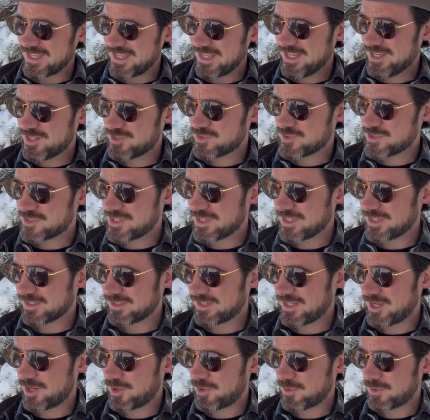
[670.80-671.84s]
interesting.
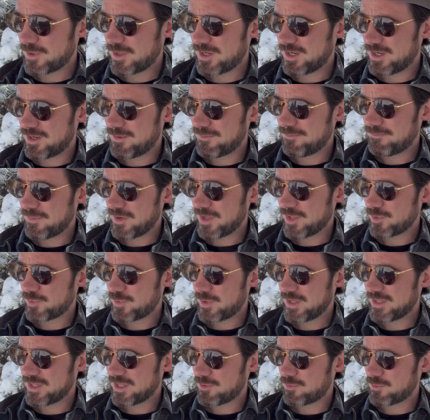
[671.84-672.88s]
Now, uh, by the
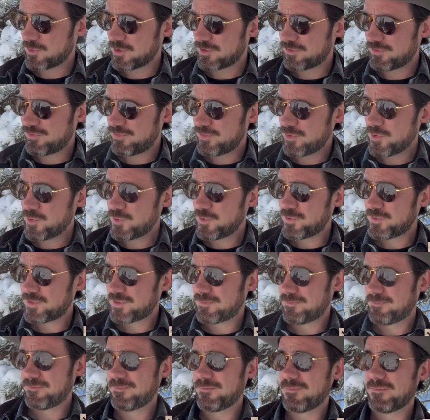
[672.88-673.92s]
way, that word fuð,
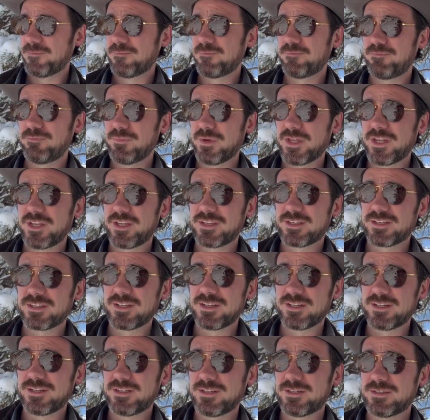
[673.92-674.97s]
meaning
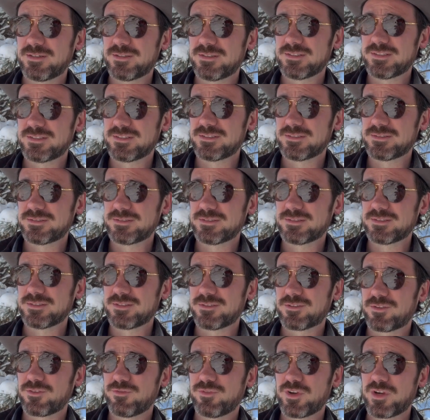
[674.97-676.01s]
uh,
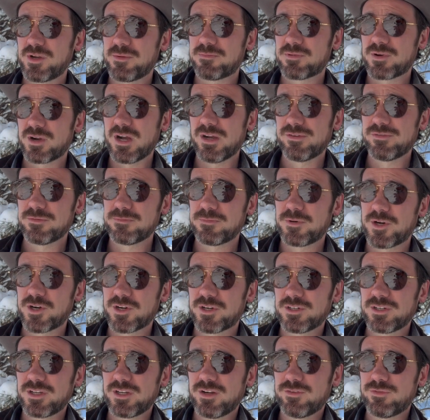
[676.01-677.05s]
a very private
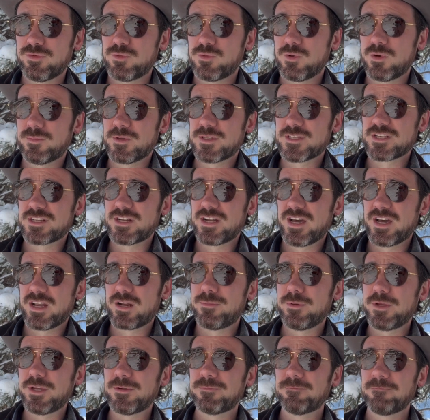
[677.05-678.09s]
part of a woman's
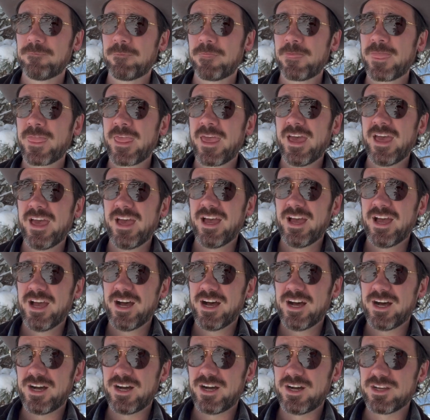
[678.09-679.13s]
anatomy,
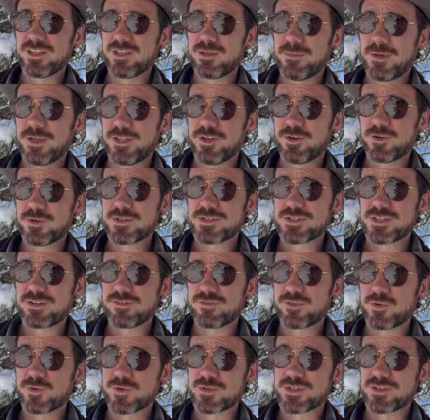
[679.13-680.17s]
uh, you may notice that, of
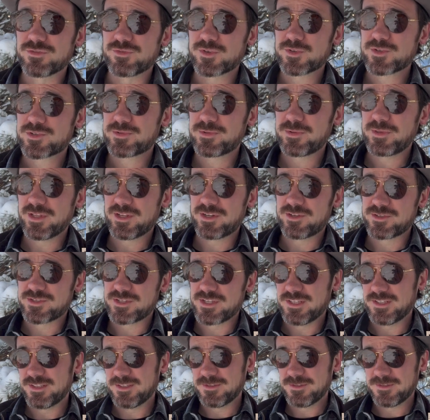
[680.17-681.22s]
course, the first three letters
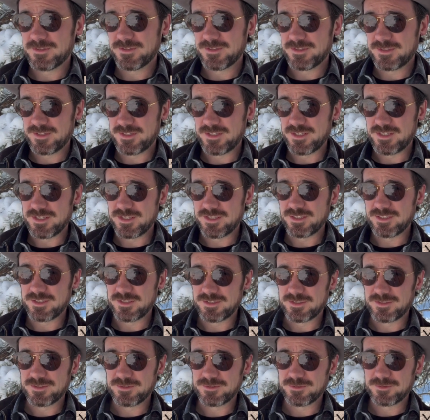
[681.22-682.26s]
in the
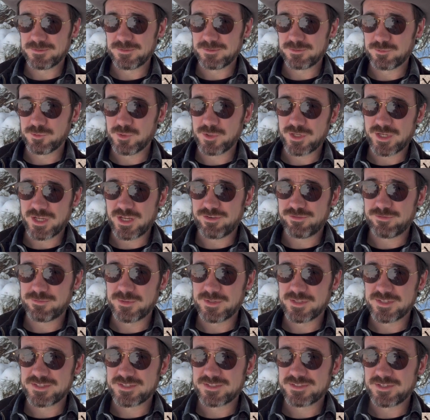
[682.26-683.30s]
runic
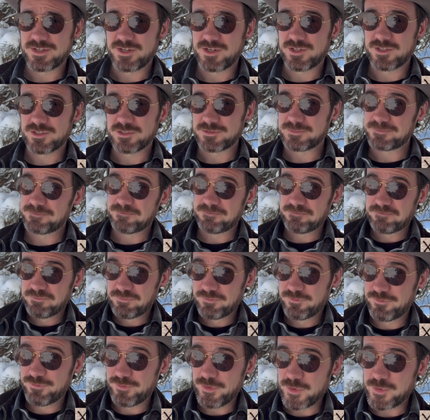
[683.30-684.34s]
alphabets are
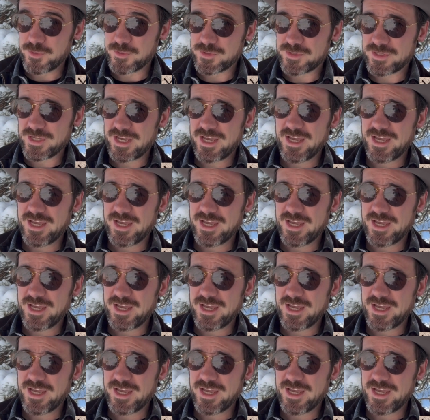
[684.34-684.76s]
fuð,